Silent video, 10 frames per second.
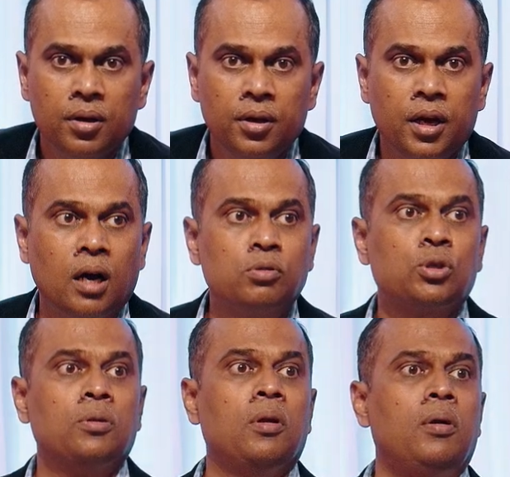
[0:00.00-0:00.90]
He comes
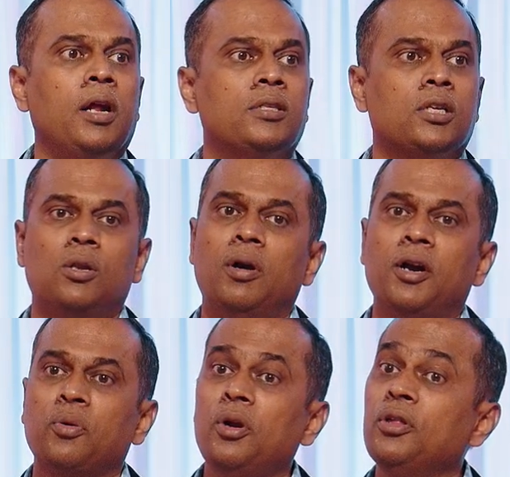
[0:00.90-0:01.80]
to the Lord and says, Lord, I
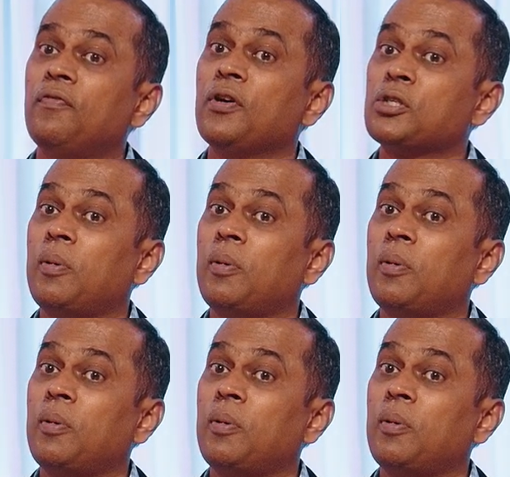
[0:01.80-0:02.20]
told you in the first